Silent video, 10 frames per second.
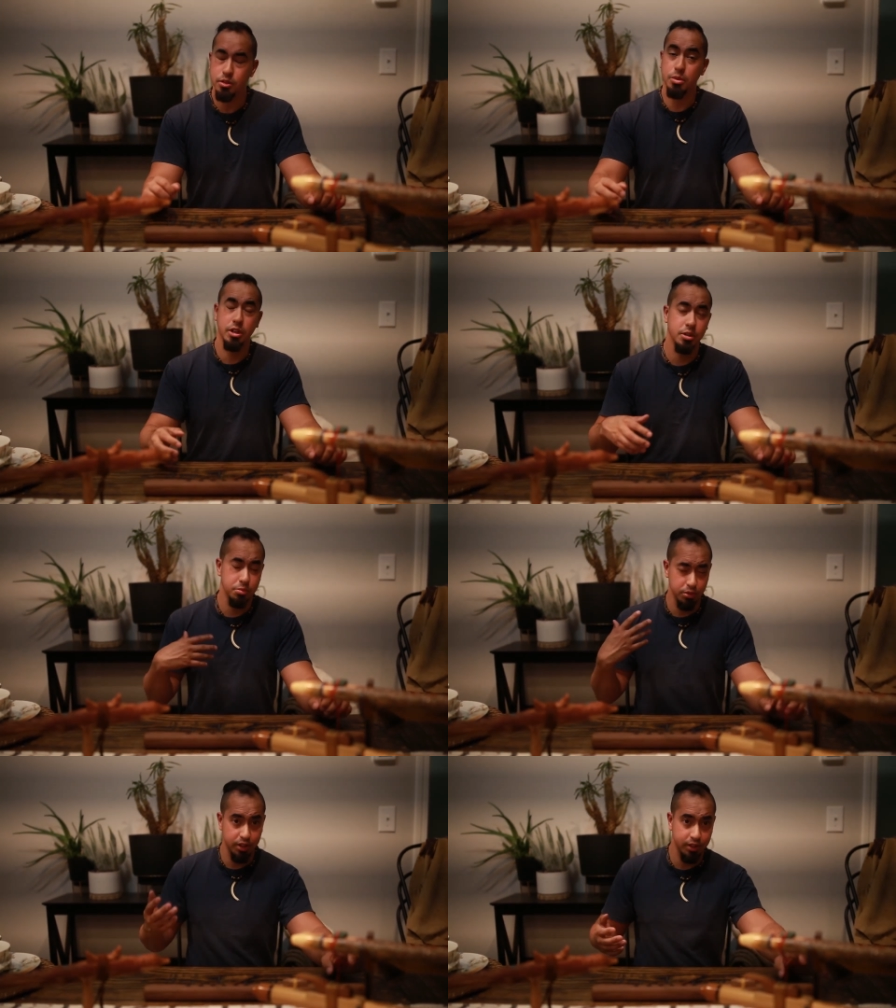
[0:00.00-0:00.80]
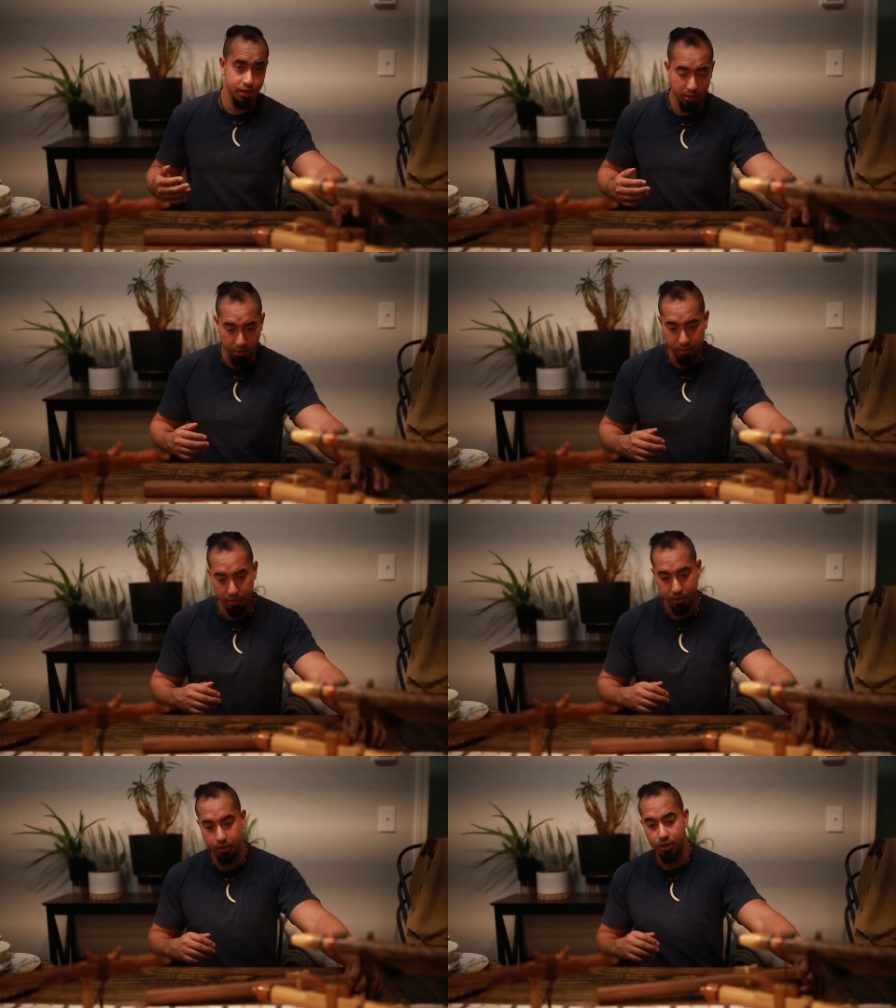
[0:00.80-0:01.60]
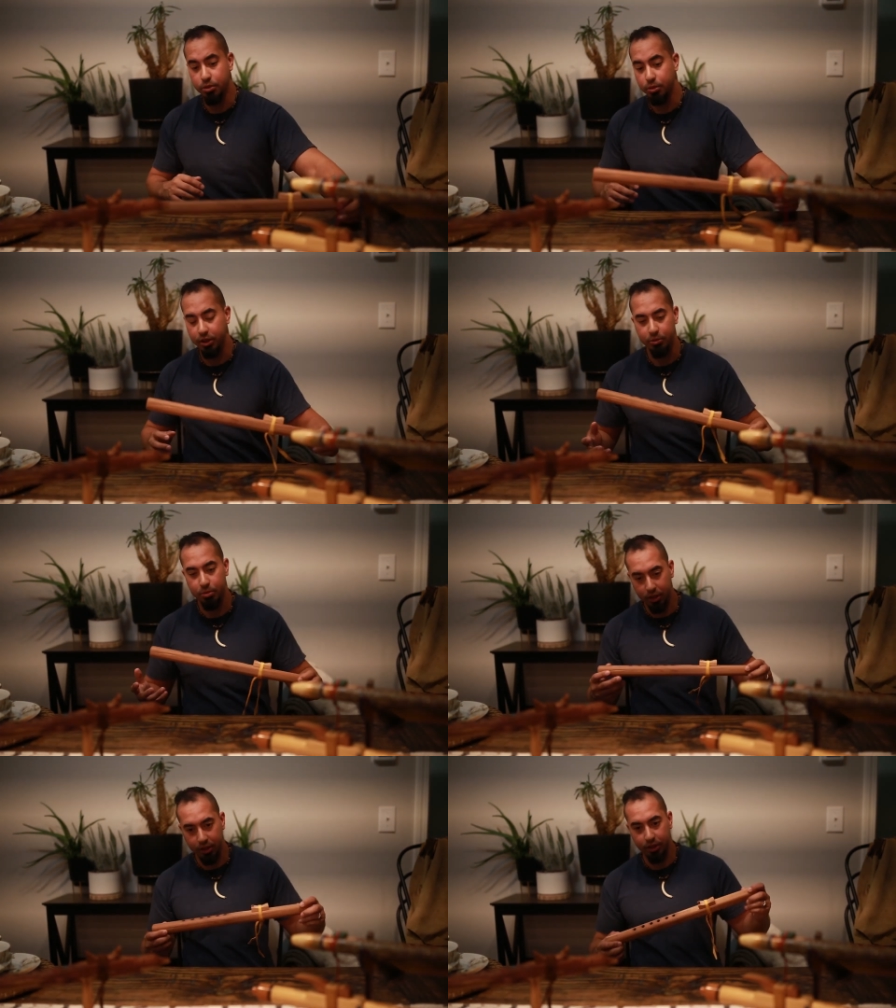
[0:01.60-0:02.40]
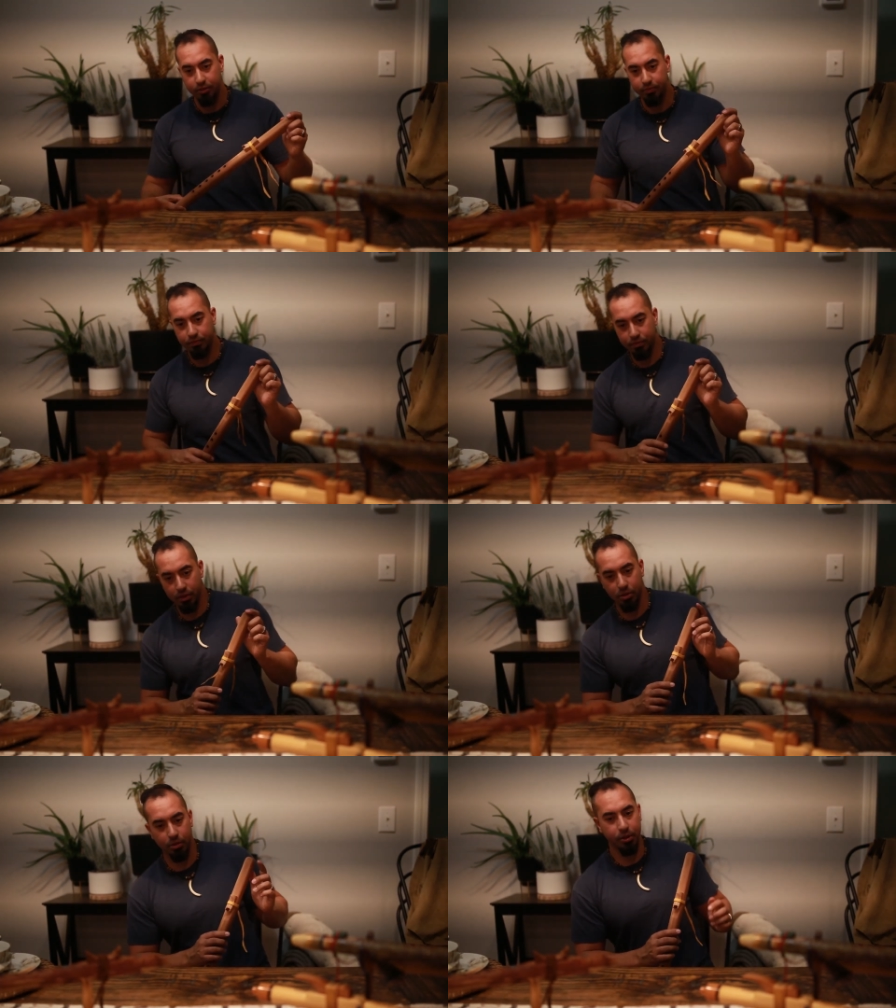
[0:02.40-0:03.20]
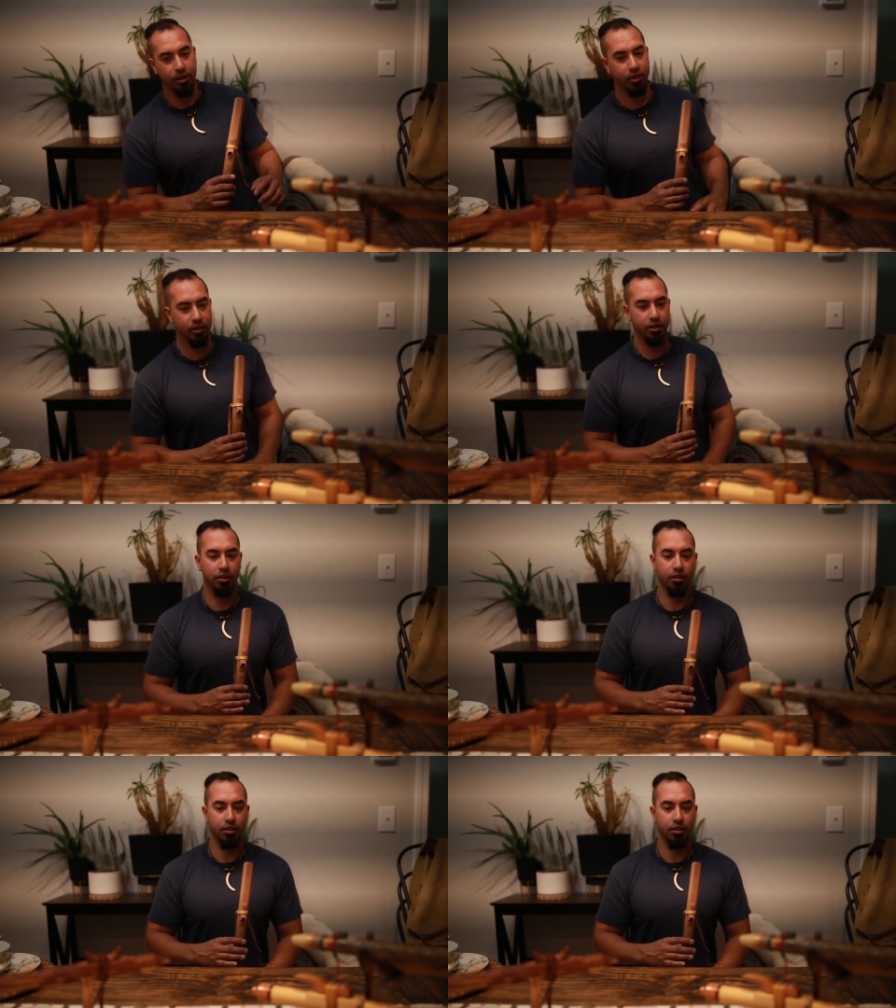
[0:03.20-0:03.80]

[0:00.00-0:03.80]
way of breathing, or another way of playing, would be